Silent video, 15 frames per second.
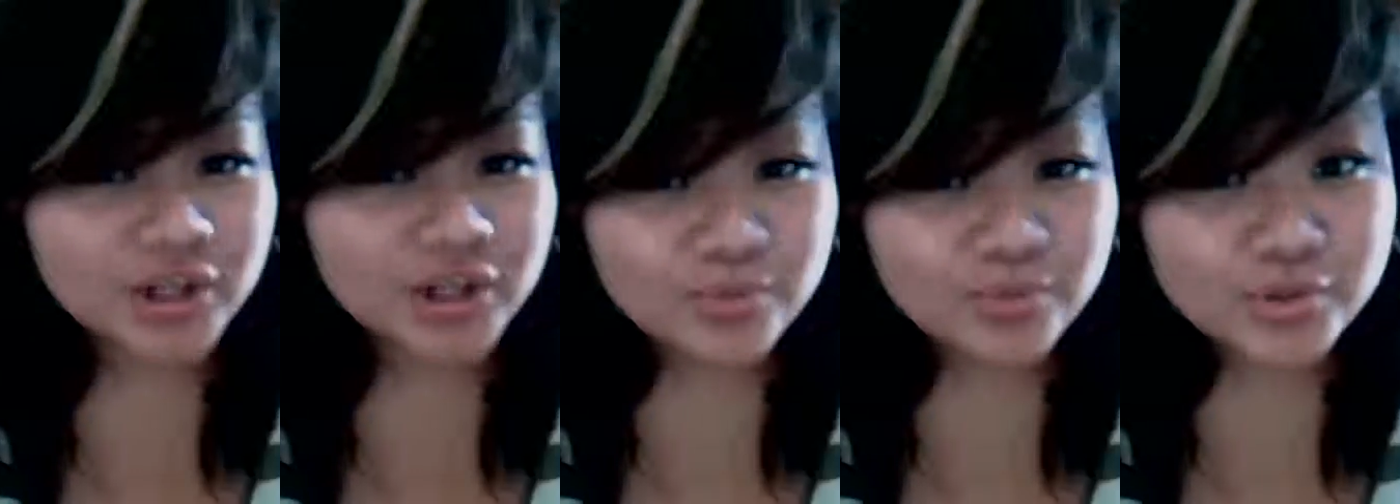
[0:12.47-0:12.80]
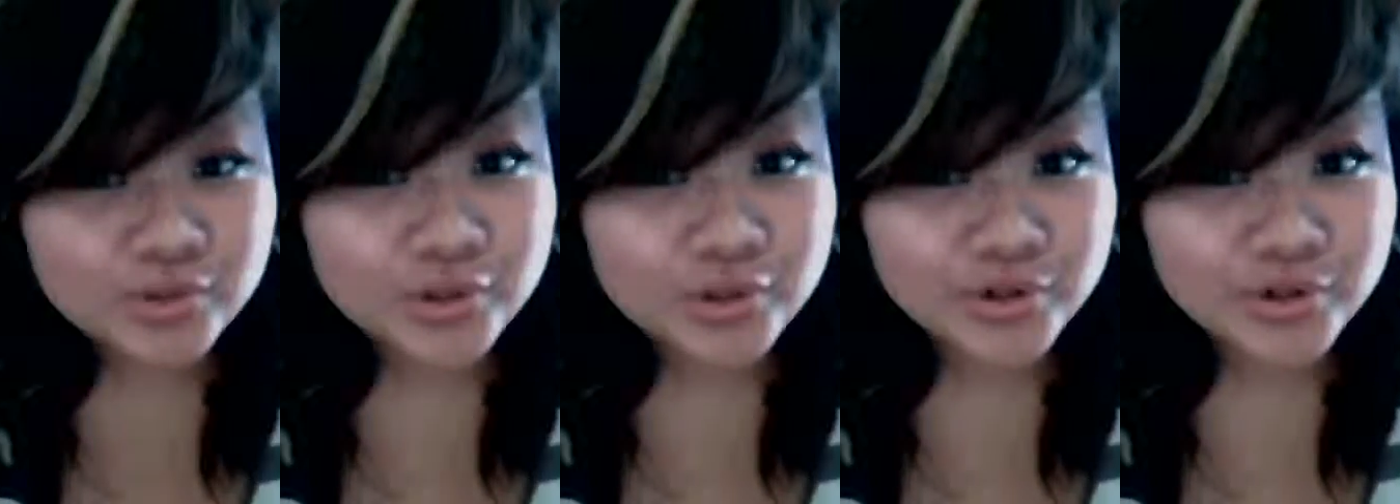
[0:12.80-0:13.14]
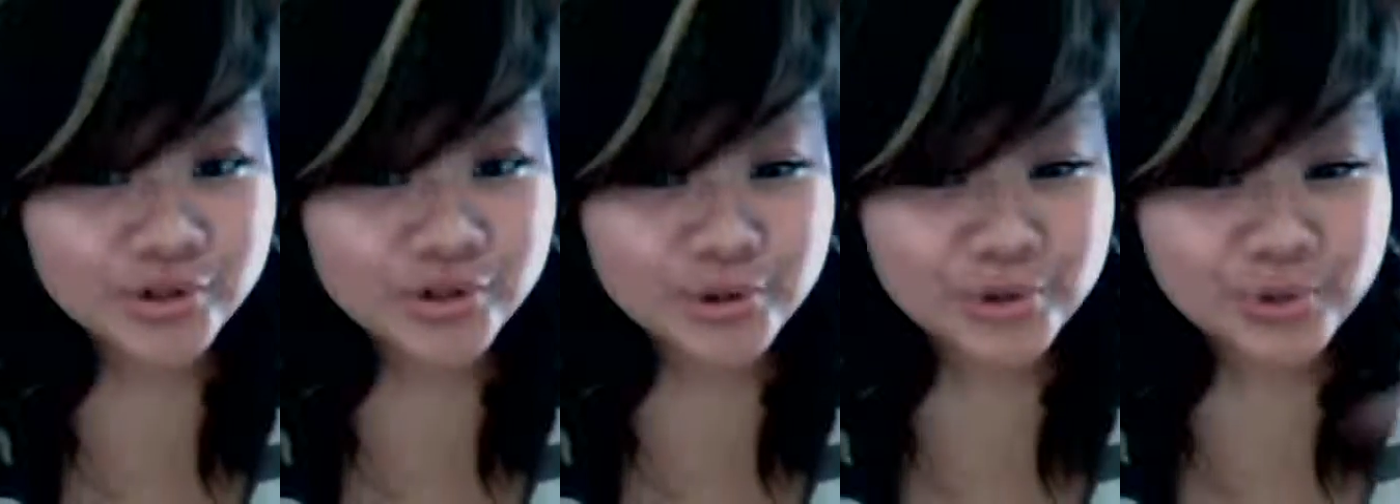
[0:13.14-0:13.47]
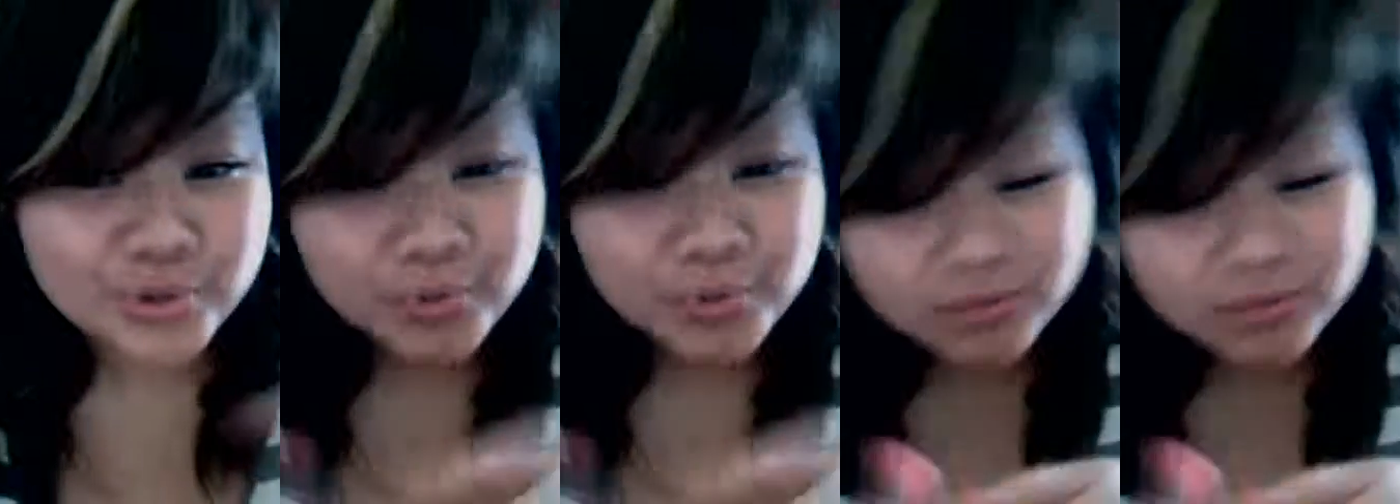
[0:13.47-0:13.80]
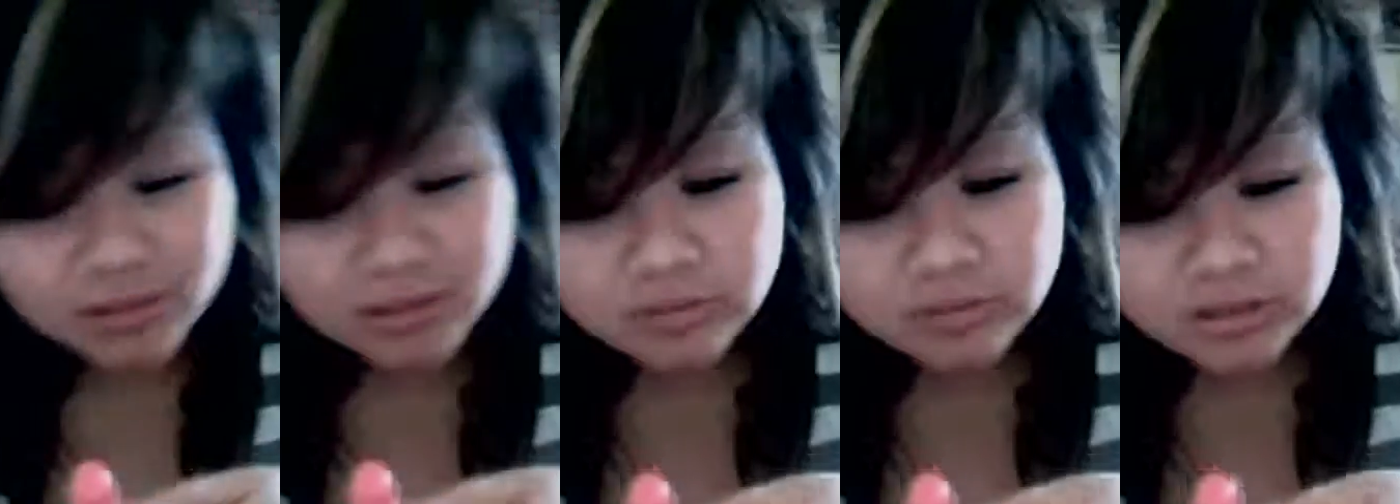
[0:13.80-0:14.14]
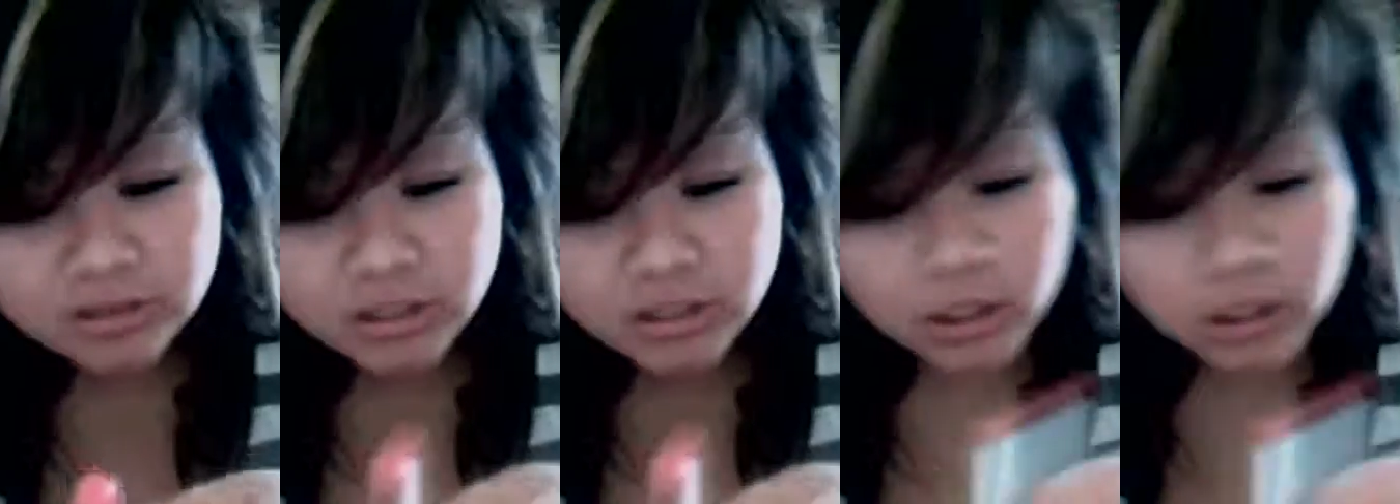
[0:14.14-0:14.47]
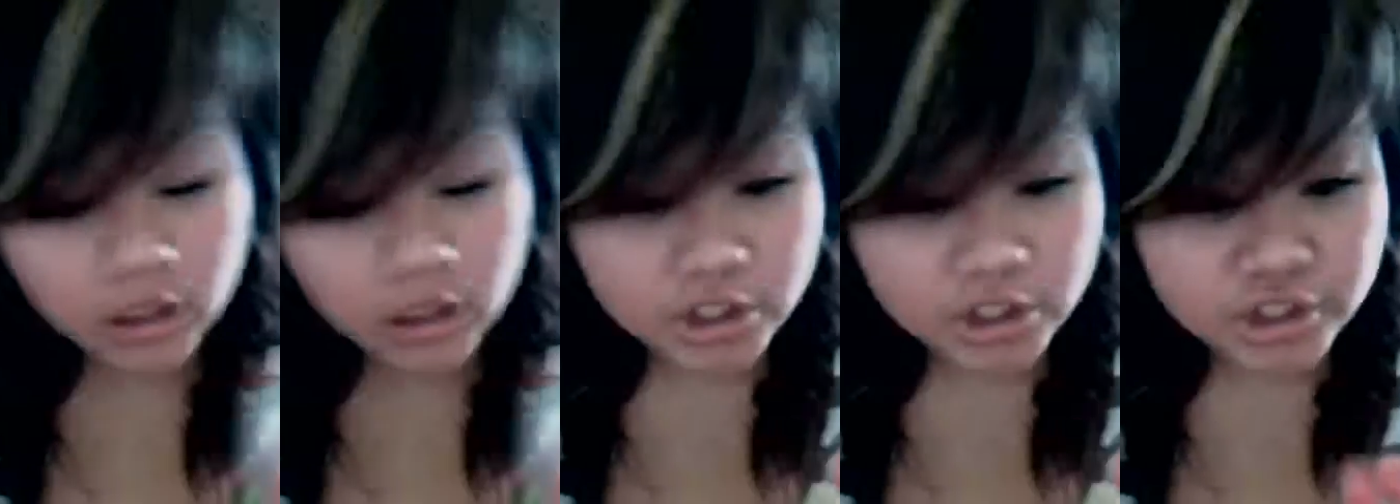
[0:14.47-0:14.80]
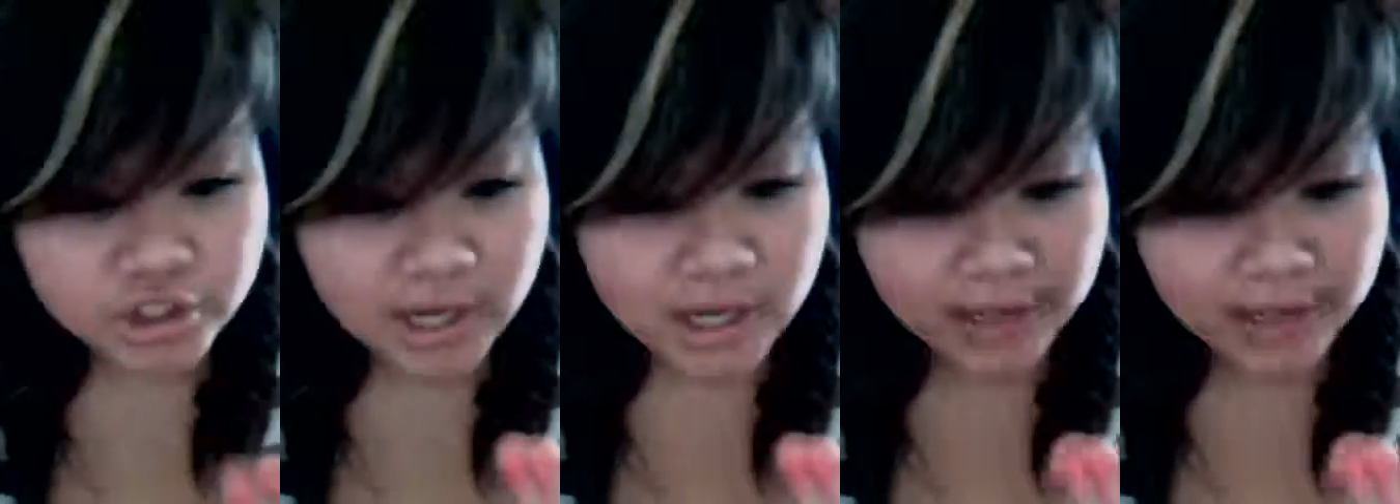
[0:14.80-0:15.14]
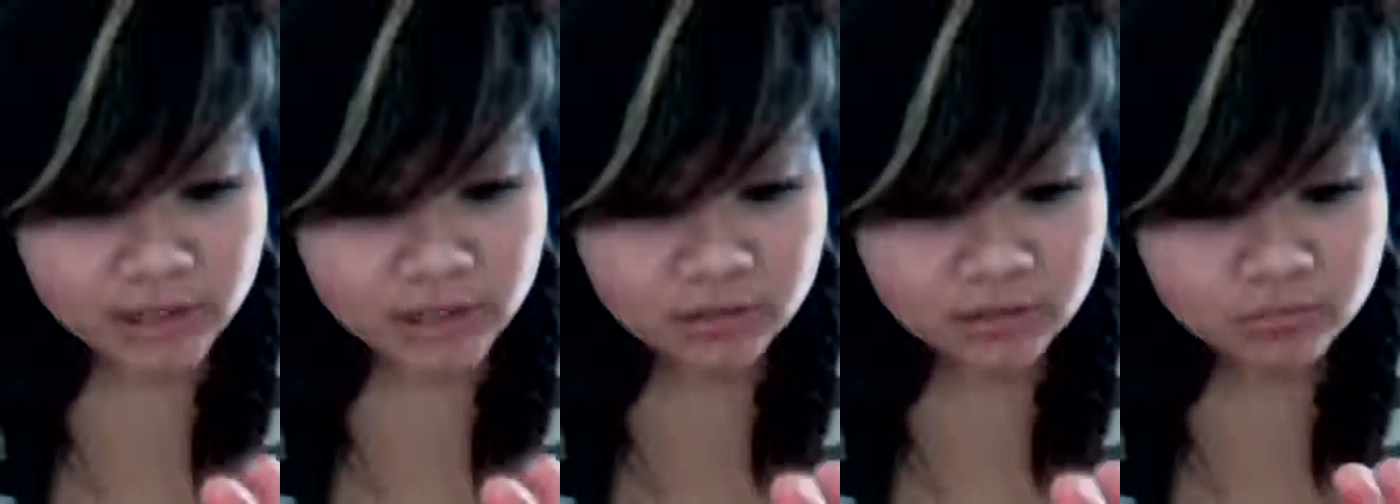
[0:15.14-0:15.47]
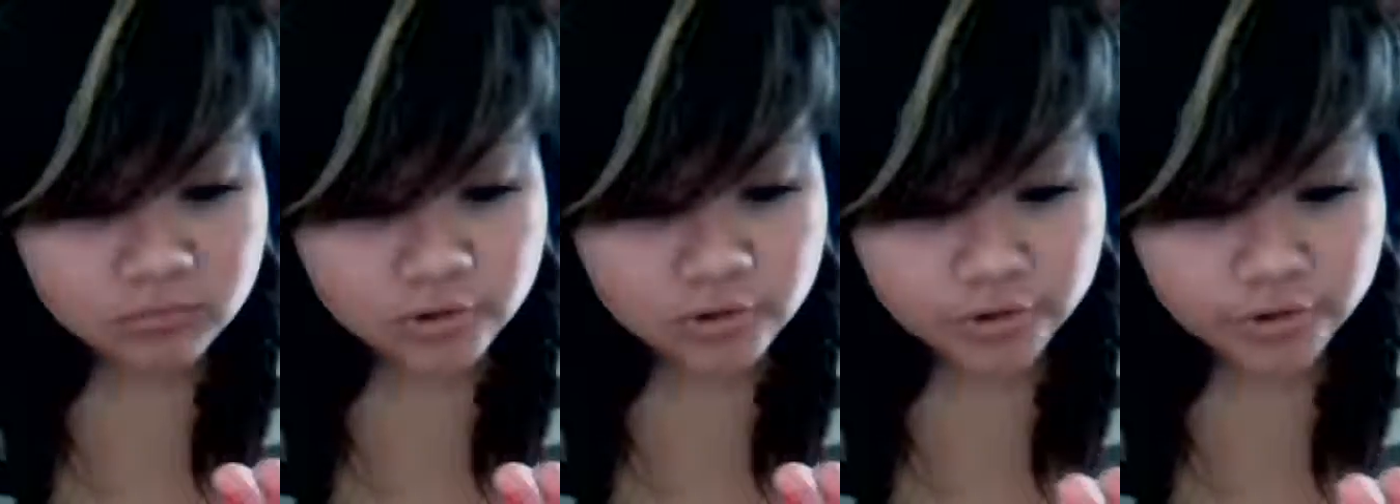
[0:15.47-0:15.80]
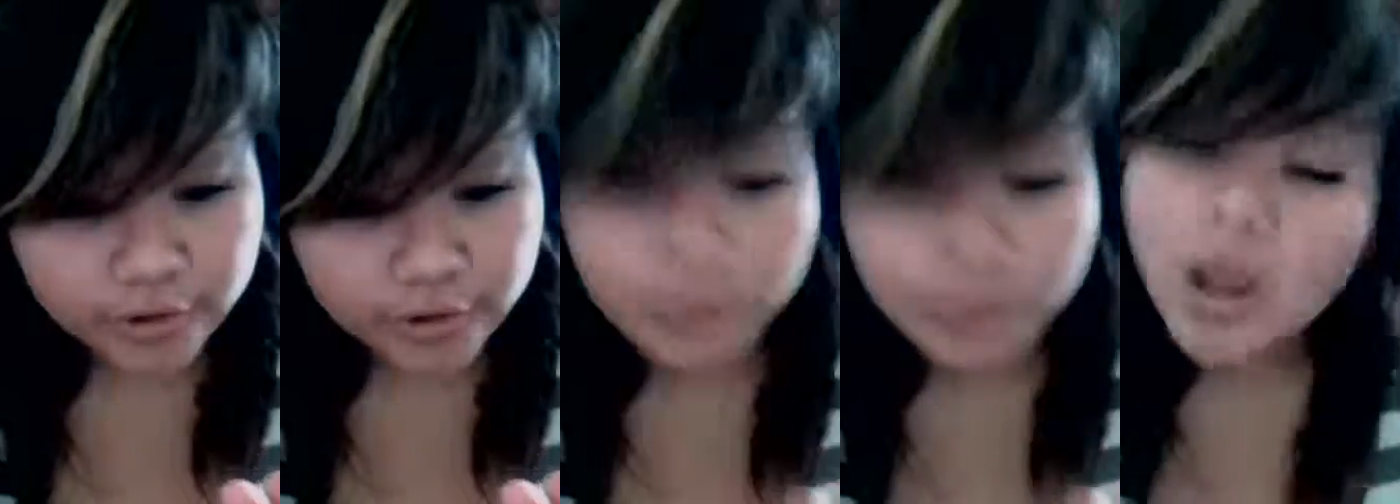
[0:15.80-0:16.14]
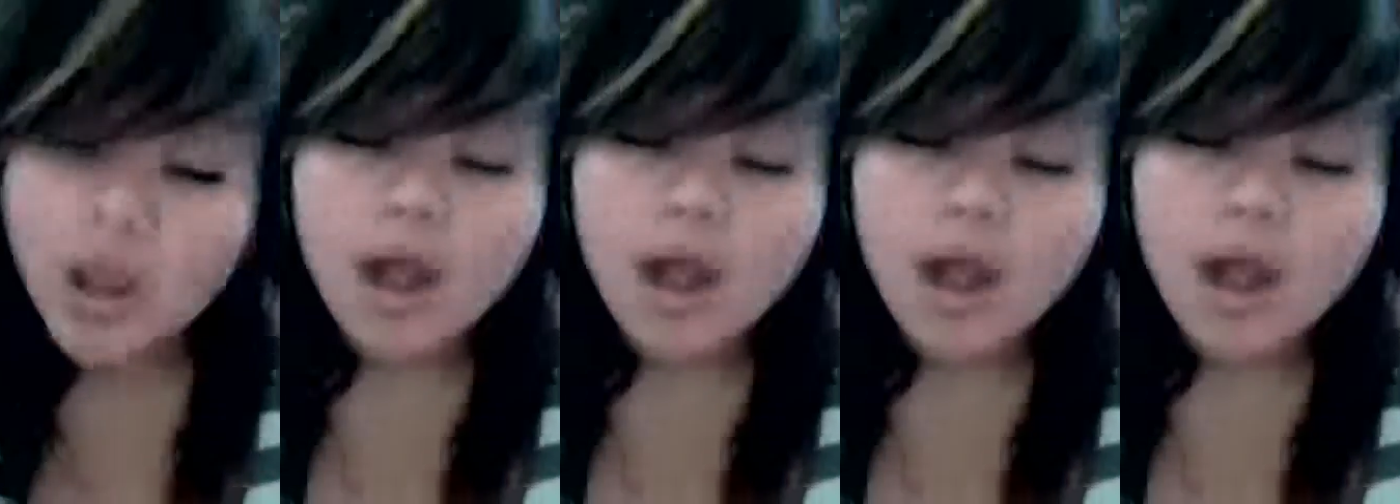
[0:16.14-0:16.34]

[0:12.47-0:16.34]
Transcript: lipstick color shine tutorial.